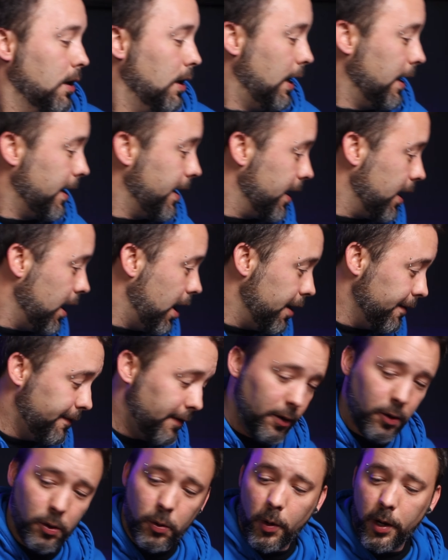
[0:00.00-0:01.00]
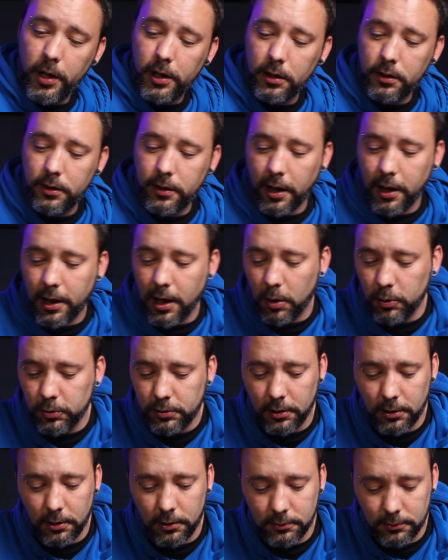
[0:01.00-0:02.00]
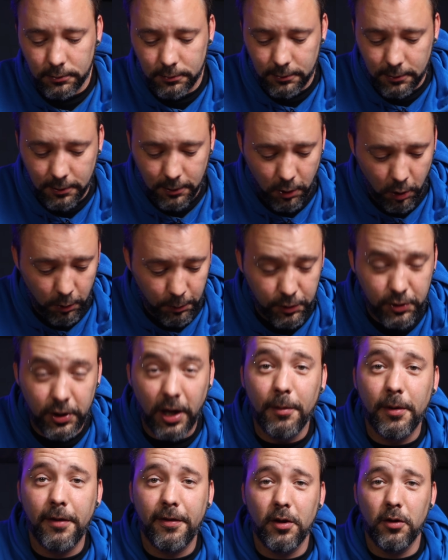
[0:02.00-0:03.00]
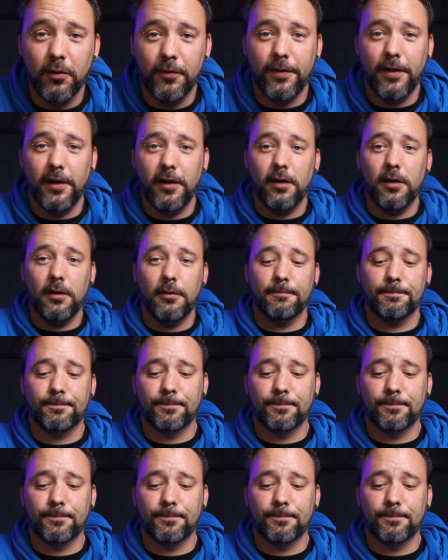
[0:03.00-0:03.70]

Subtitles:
Again guys, I already take out almost everything of the